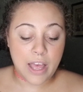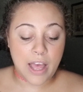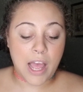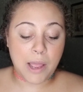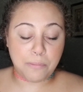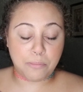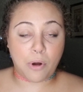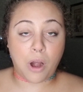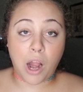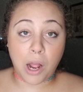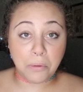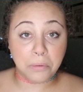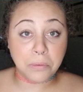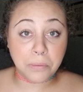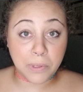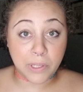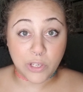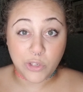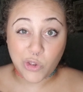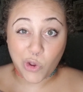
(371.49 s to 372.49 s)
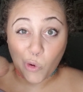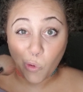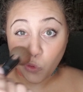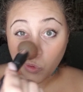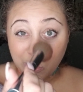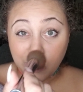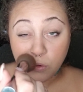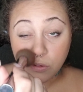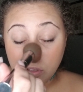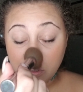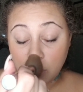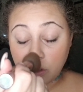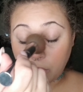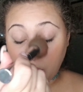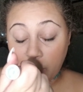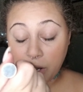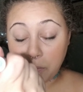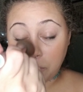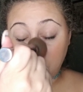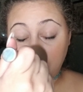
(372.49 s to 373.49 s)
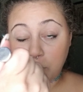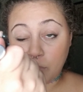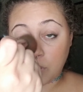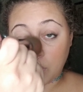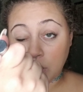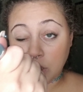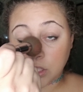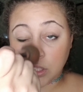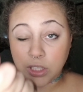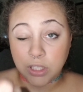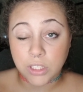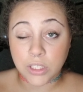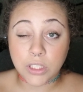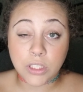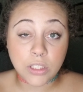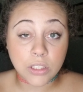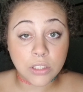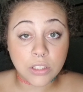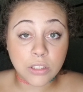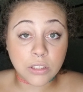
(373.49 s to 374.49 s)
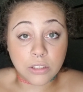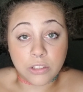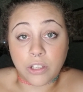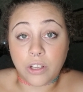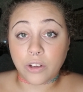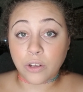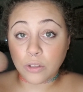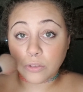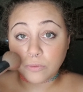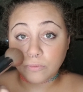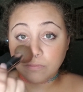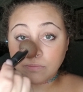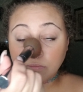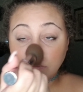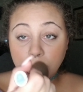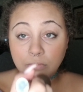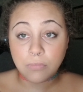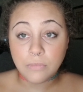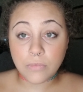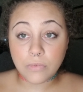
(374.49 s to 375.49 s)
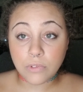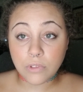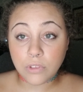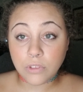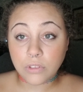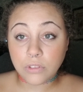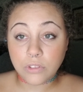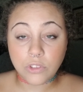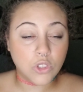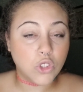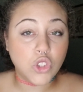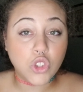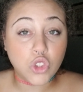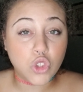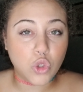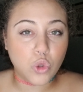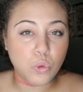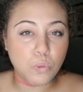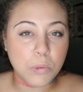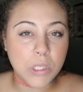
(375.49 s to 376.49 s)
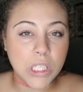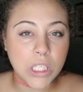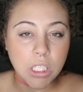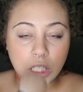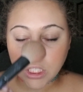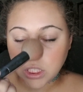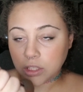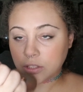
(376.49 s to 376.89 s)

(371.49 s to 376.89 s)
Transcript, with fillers: I probably don't use the right brushes, so sue me.